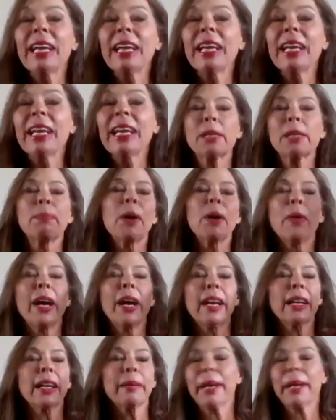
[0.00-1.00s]
wax
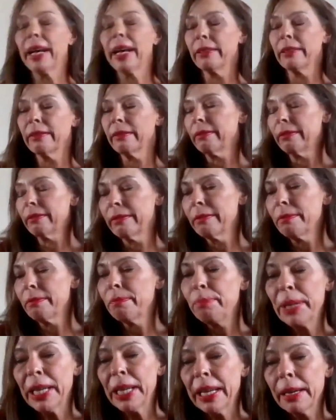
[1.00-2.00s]
poetic about
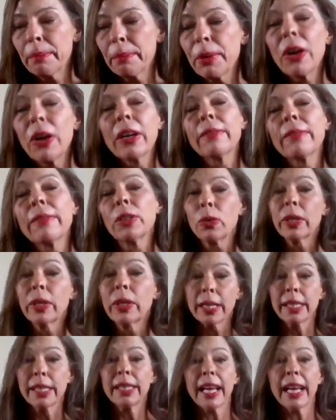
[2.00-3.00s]
being a part of an
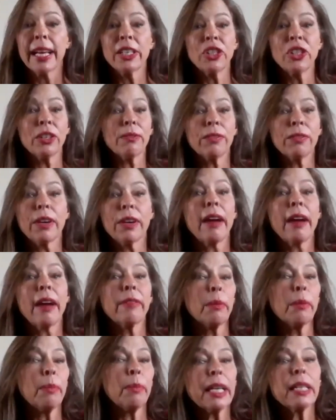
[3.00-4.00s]
organization
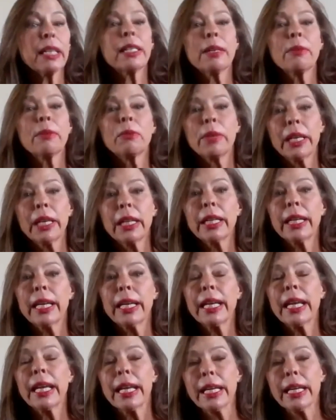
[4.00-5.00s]
forever, because it
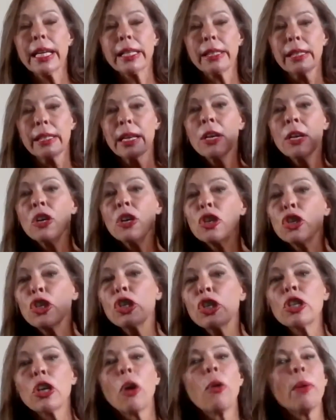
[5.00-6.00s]
really is
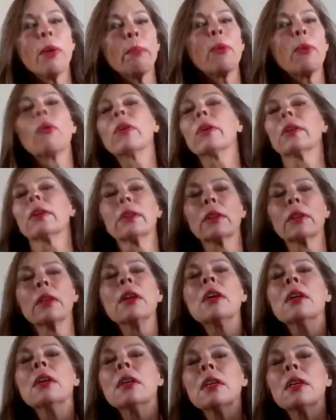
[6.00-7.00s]
so important,
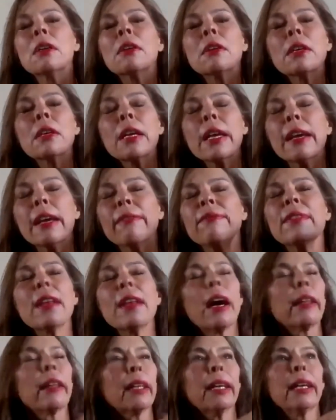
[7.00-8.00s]
if
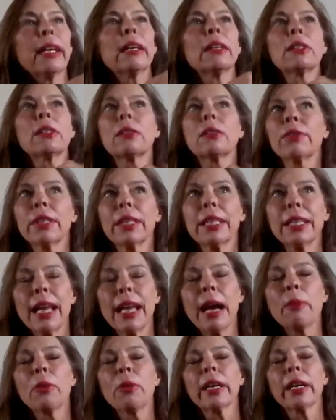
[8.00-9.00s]
nothing else, for the
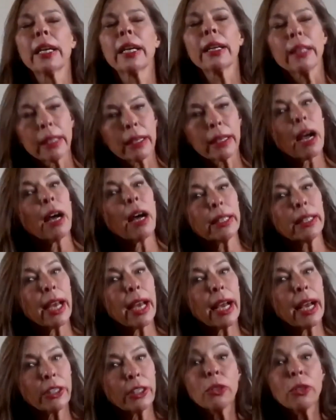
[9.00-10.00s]
networking and the
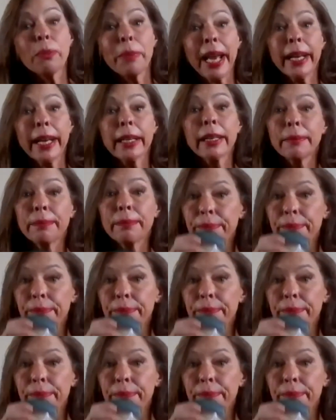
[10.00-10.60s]
contacts you'll make.